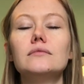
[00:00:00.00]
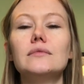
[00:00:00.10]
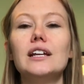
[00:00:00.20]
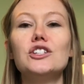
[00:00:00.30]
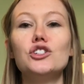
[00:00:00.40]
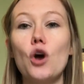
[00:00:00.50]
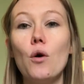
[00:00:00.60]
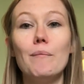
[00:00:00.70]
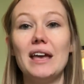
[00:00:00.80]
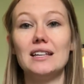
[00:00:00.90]
It's so
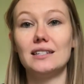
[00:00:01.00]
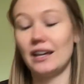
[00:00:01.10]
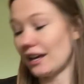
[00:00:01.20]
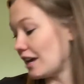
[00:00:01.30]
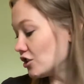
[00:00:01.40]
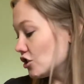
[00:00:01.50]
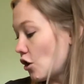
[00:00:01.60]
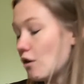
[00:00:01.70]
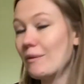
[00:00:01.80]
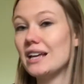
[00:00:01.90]
amazing. It's
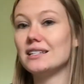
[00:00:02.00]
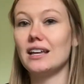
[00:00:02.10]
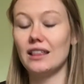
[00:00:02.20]
so amazing.